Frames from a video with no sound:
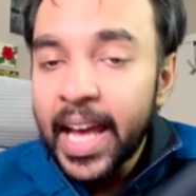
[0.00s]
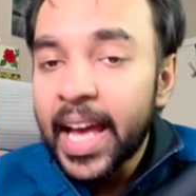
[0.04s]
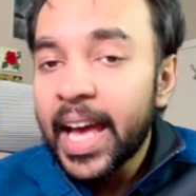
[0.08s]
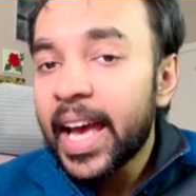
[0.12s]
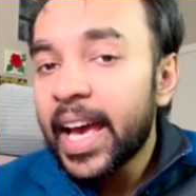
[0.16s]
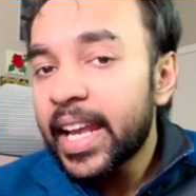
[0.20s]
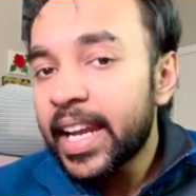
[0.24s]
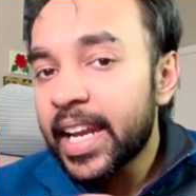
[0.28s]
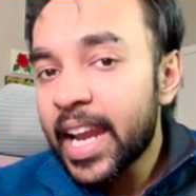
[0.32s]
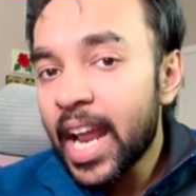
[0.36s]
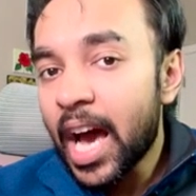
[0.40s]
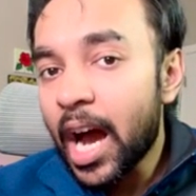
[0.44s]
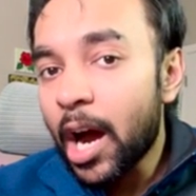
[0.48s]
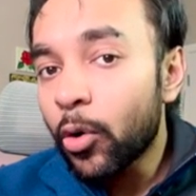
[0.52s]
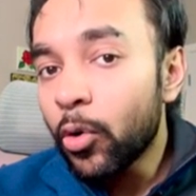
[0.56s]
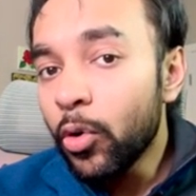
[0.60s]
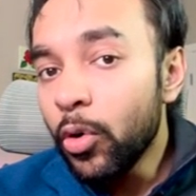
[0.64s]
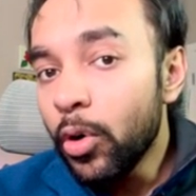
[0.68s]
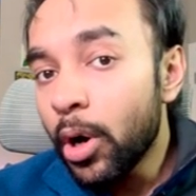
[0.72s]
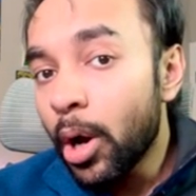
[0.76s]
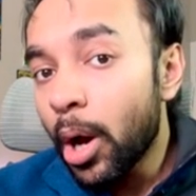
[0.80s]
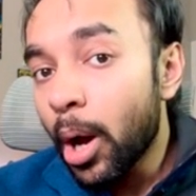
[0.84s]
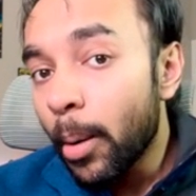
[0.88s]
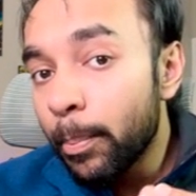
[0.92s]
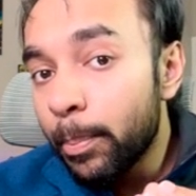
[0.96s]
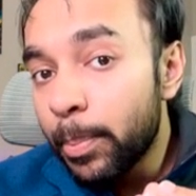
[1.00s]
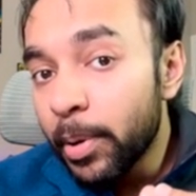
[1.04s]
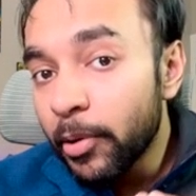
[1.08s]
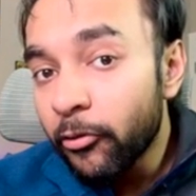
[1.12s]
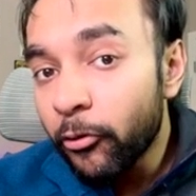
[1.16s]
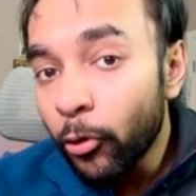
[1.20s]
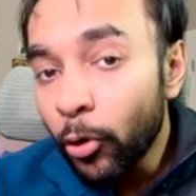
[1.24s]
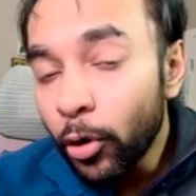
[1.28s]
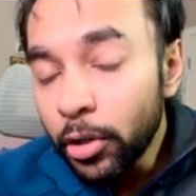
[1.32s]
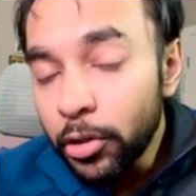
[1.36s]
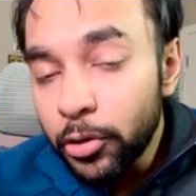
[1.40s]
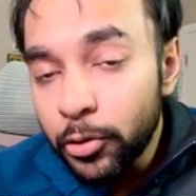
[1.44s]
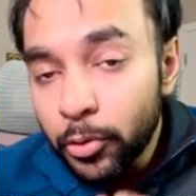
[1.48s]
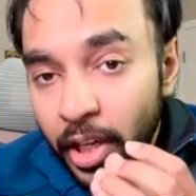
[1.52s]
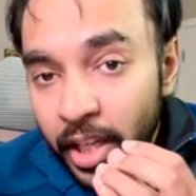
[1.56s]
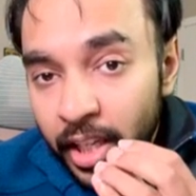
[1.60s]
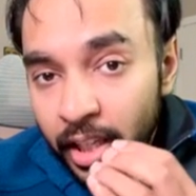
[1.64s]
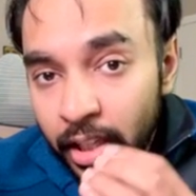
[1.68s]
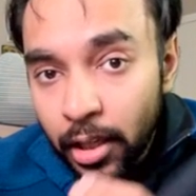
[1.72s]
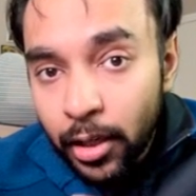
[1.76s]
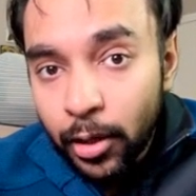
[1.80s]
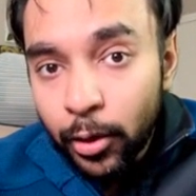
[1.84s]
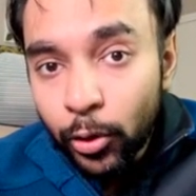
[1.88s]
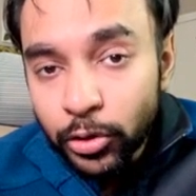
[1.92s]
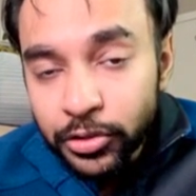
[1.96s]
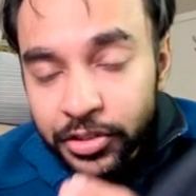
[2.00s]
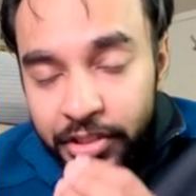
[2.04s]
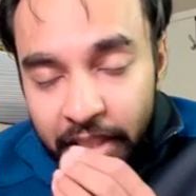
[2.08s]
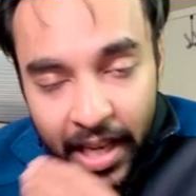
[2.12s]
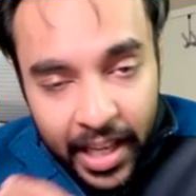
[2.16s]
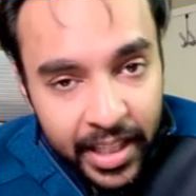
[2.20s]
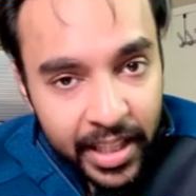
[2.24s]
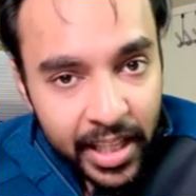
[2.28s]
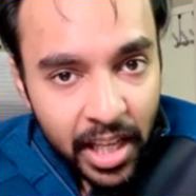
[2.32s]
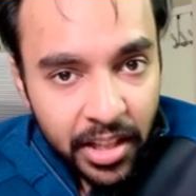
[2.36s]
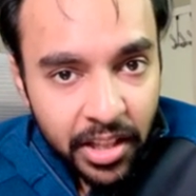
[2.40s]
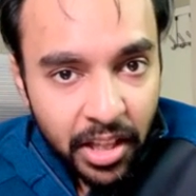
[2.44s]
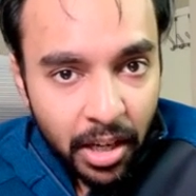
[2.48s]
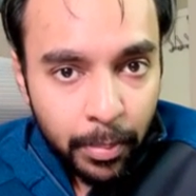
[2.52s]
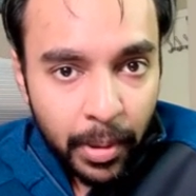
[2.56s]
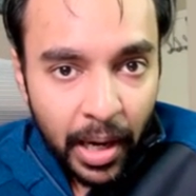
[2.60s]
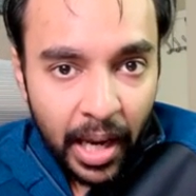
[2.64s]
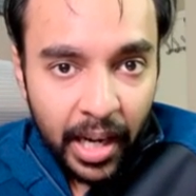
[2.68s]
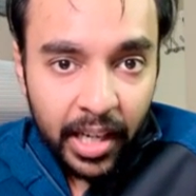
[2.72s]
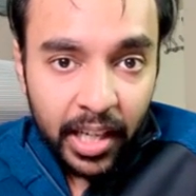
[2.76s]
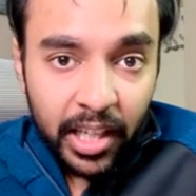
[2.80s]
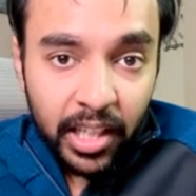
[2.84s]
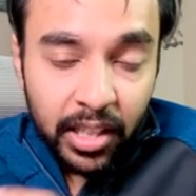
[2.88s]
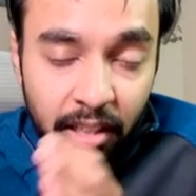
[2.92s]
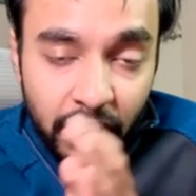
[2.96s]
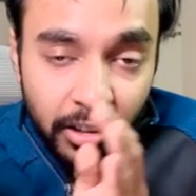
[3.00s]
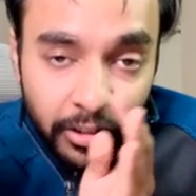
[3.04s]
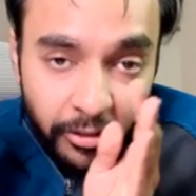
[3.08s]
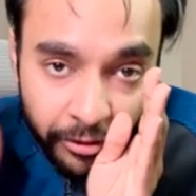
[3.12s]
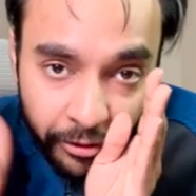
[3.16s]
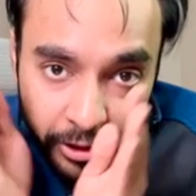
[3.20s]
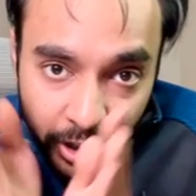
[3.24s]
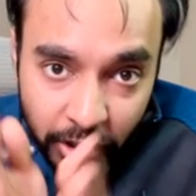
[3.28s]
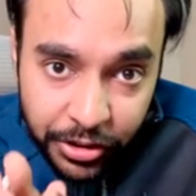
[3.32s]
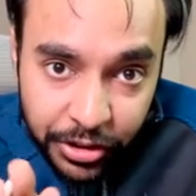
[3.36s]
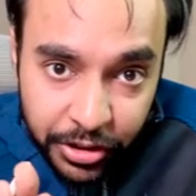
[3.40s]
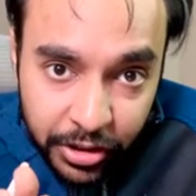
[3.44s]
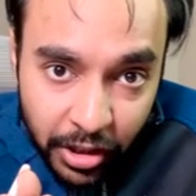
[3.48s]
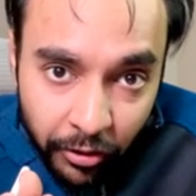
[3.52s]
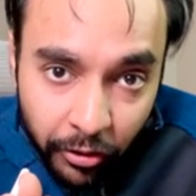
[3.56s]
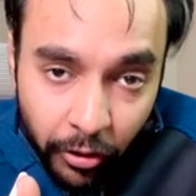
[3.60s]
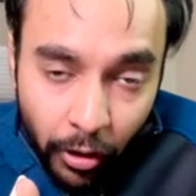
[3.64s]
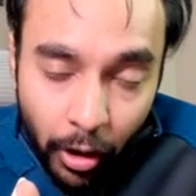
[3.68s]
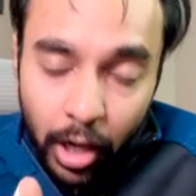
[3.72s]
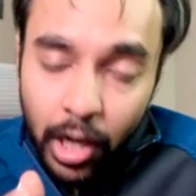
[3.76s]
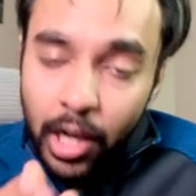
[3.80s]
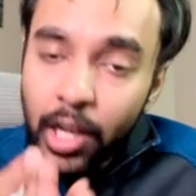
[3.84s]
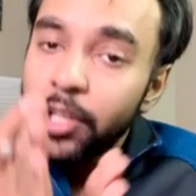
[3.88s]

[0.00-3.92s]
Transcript: And now, before you can close any other bracket, first of all,